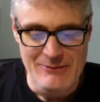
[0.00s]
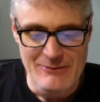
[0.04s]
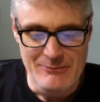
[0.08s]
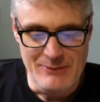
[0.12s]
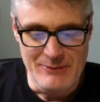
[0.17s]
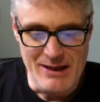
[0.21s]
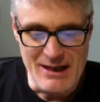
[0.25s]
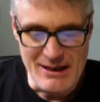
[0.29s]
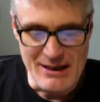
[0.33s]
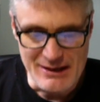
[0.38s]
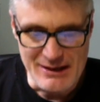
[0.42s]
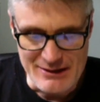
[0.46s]

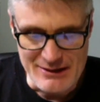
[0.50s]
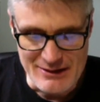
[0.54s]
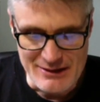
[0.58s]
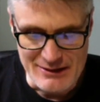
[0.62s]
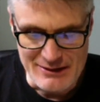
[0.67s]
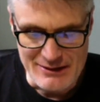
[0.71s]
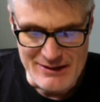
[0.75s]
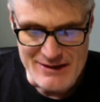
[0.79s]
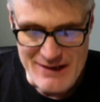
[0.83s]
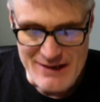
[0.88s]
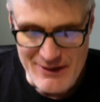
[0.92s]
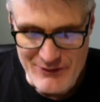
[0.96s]
back
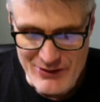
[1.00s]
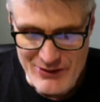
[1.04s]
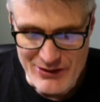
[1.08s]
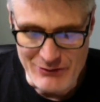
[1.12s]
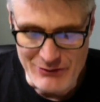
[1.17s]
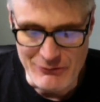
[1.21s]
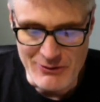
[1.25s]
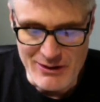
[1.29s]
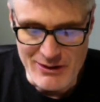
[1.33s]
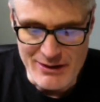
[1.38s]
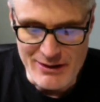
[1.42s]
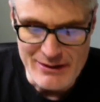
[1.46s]
in
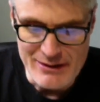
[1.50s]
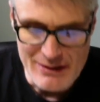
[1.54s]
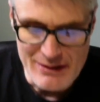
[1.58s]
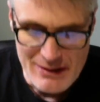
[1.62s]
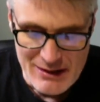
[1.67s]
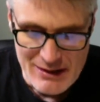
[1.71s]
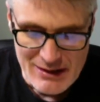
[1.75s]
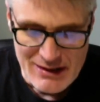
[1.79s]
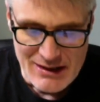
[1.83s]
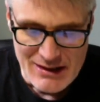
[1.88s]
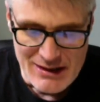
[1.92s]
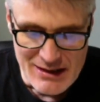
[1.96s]
71.
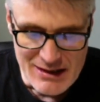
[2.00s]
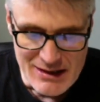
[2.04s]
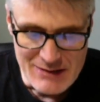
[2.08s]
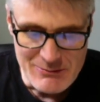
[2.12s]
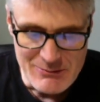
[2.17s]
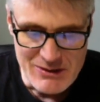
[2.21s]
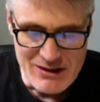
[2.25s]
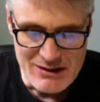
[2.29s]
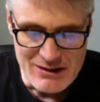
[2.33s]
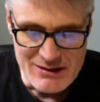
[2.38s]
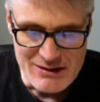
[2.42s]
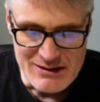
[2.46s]
He
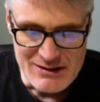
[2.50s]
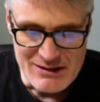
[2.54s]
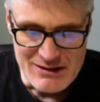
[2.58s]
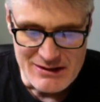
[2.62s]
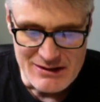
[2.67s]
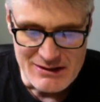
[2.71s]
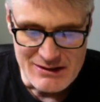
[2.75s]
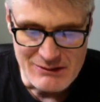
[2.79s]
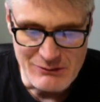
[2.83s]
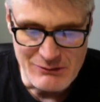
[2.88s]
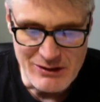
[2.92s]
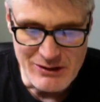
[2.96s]
meets with